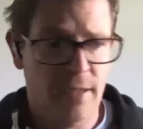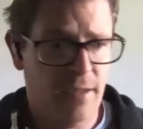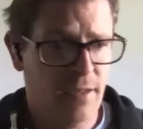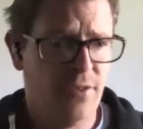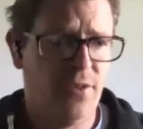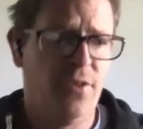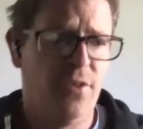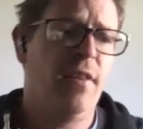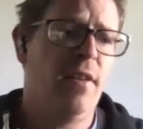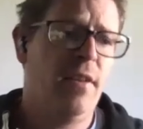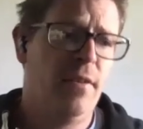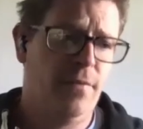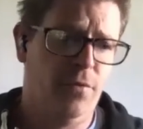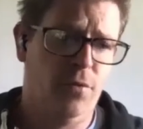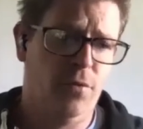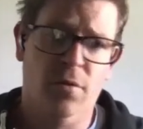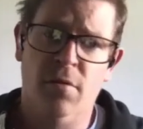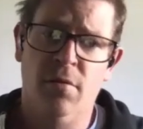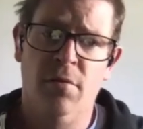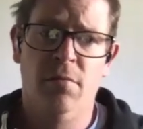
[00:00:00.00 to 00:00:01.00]
So
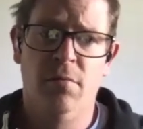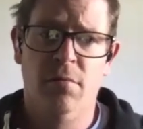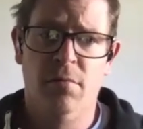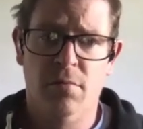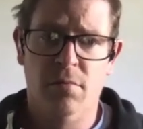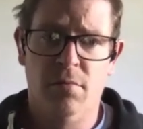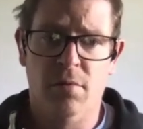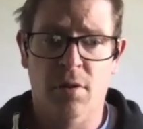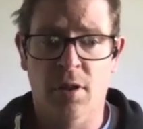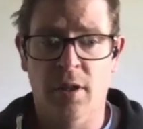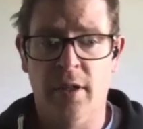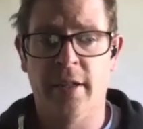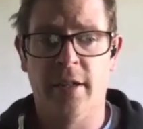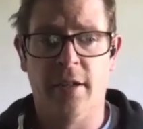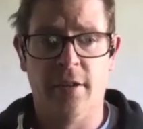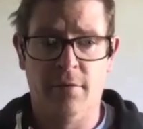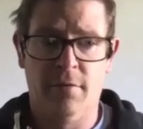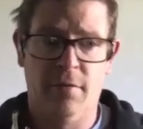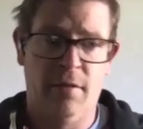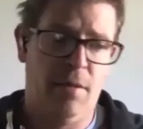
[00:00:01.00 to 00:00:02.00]
therefore, I can
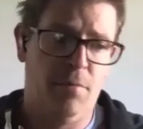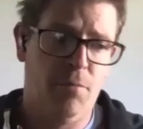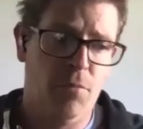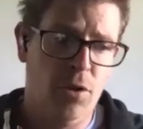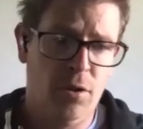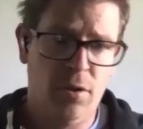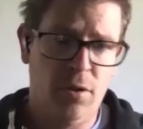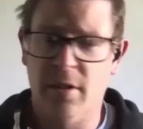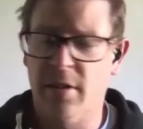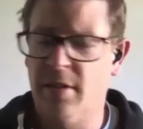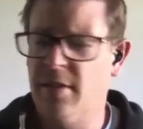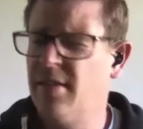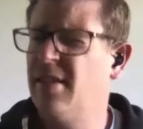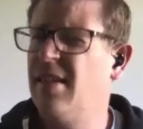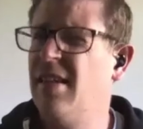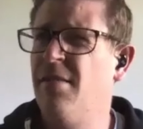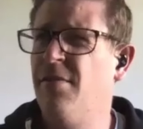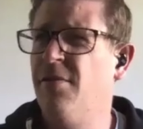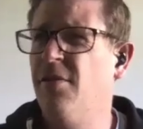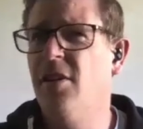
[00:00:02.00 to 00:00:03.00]
create markers.
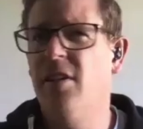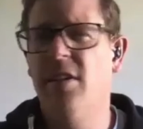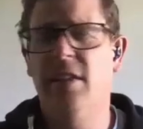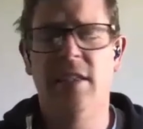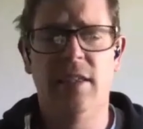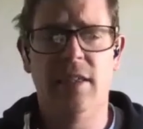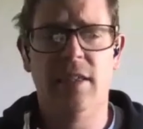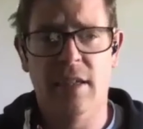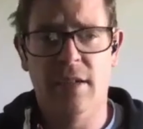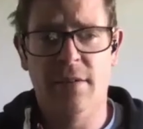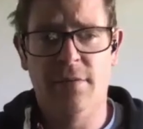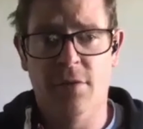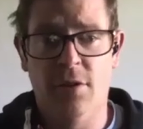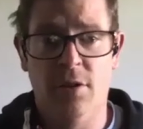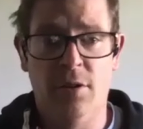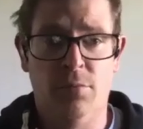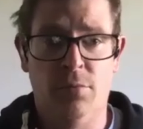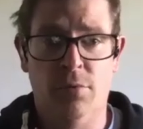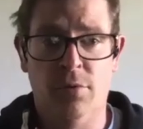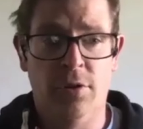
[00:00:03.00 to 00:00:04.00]
If I
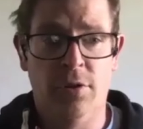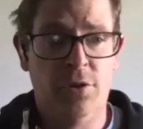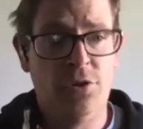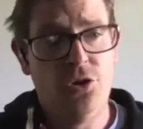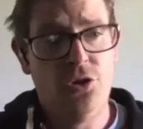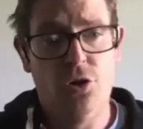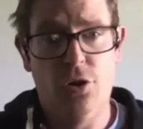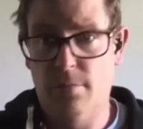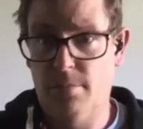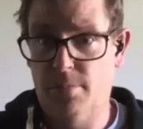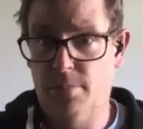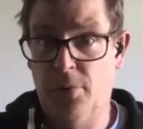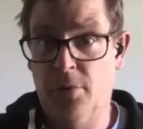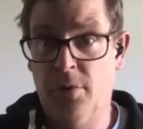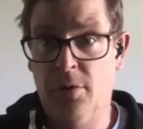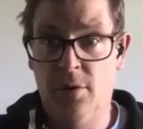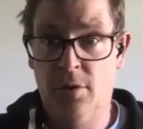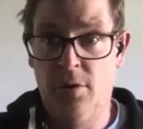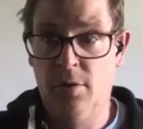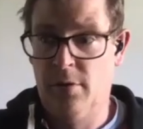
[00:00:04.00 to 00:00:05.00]
want to chop
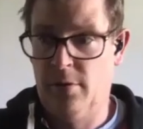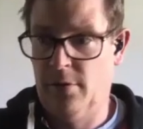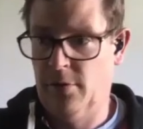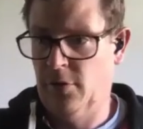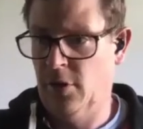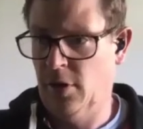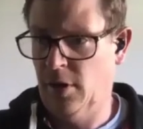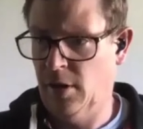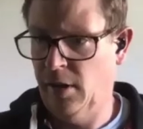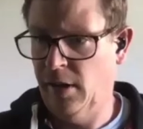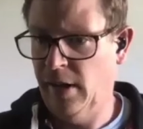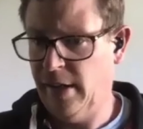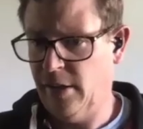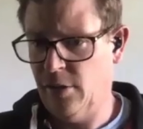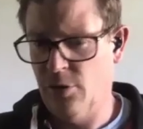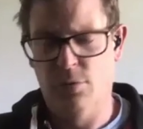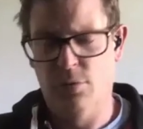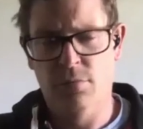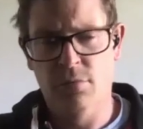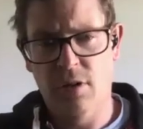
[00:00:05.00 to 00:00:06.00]
the click
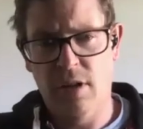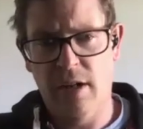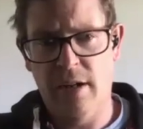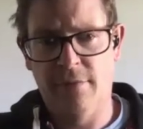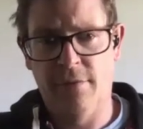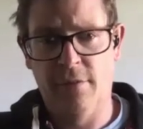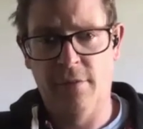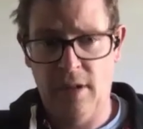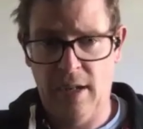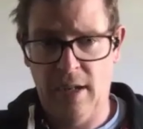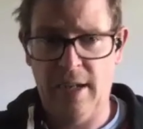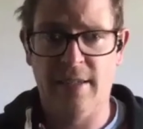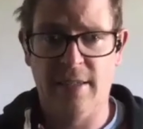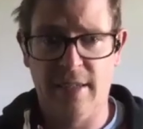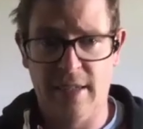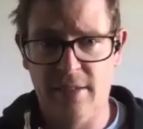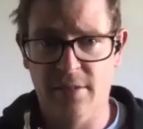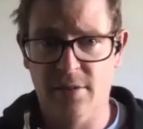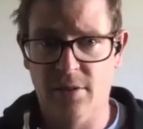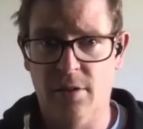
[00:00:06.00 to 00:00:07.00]
or whatever at a
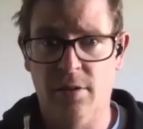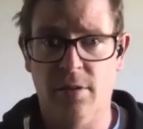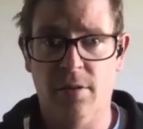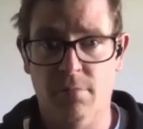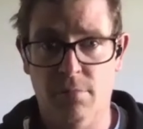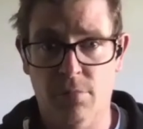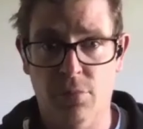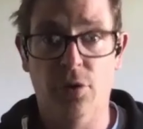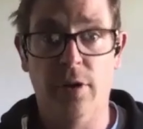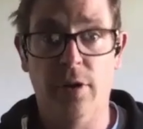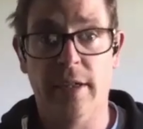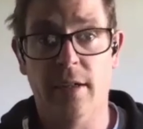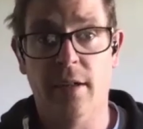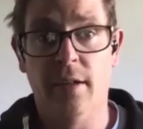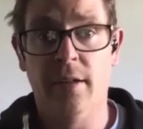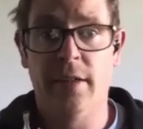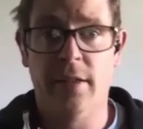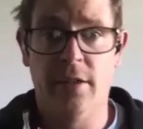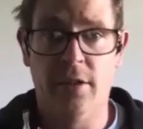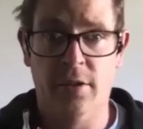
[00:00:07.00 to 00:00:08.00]
certain point, I
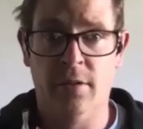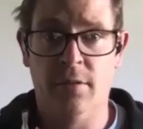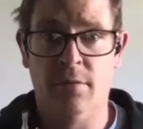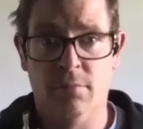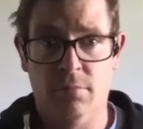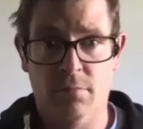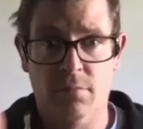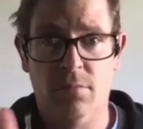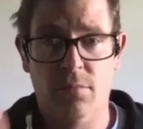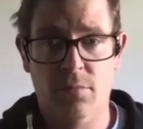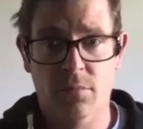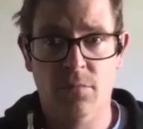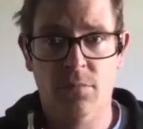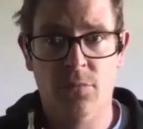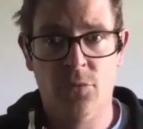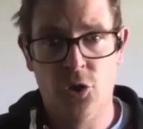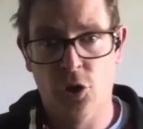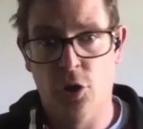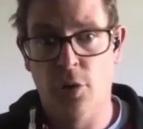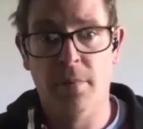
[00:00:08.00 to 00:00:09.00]
can
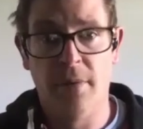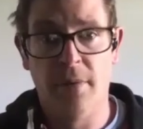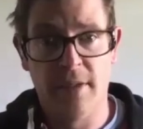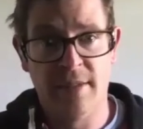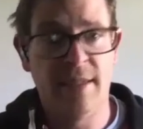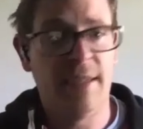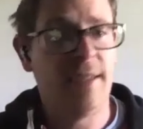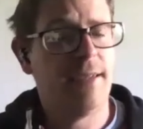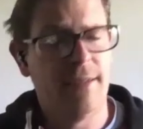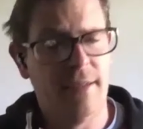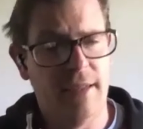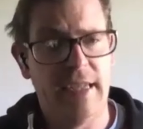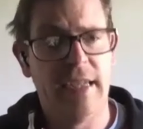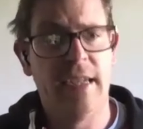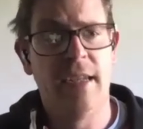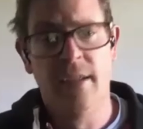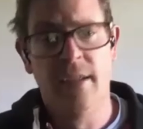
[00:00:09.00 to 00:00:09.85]
chop exactly